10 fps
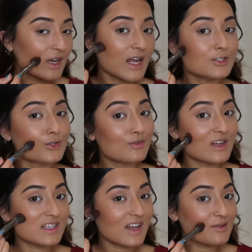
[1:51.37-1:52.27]
But I do
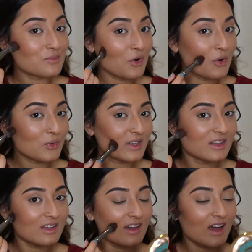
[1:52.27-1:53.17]
resonate more
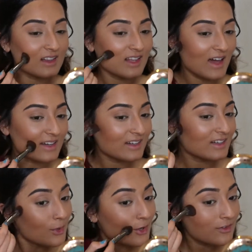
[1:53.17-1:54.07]
with the
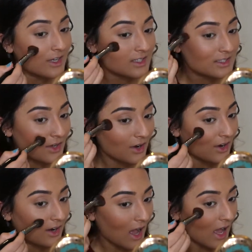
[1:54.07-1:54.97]
Aladdin movie, so
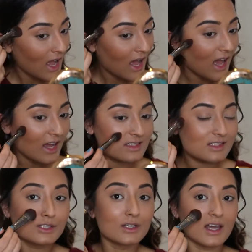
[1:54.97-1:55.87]
I had
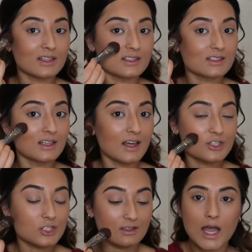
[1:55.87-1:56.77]
to get this
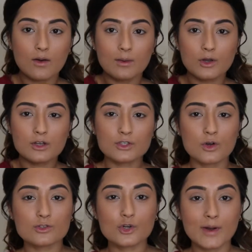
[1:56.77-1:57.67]
collection. Now I'm going to
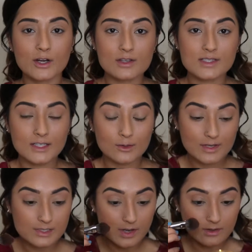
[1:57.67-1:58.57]
contour my nose a little
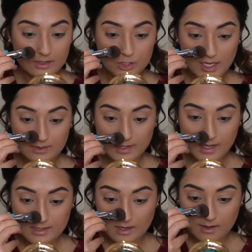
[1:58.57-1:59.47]
bit as well because Jasmine
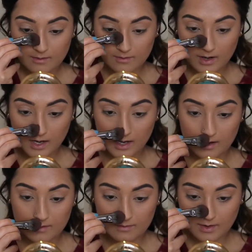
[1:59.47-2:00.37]
has a
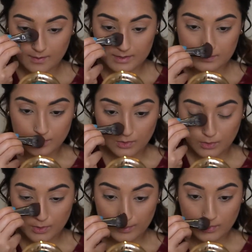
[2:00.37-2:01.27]
very
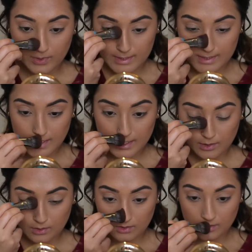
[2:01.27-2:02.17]
small pointy
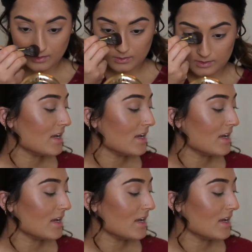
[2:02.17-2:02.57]
nose.